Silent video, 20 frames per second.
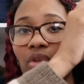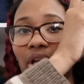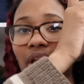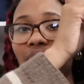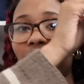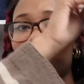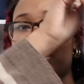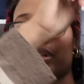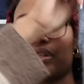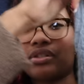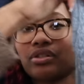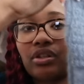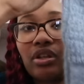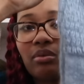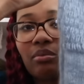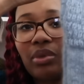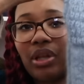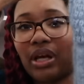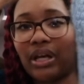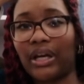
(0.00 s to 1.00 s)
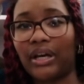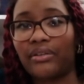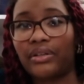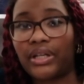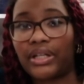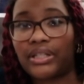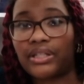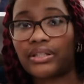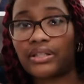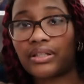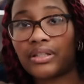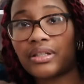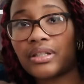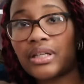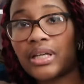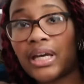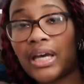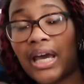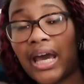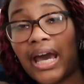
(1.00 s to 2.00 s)
anyway, this is gonna block out nicely,
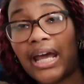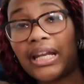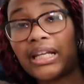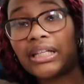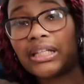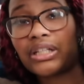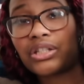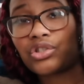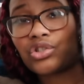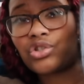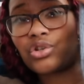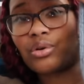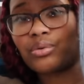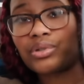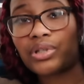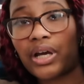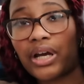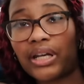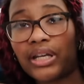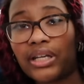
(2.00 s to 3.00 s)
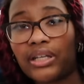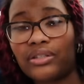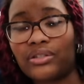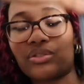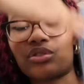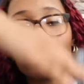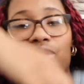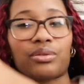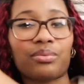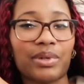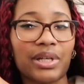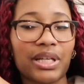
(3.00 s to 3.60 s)
and it looks so tiny. Trust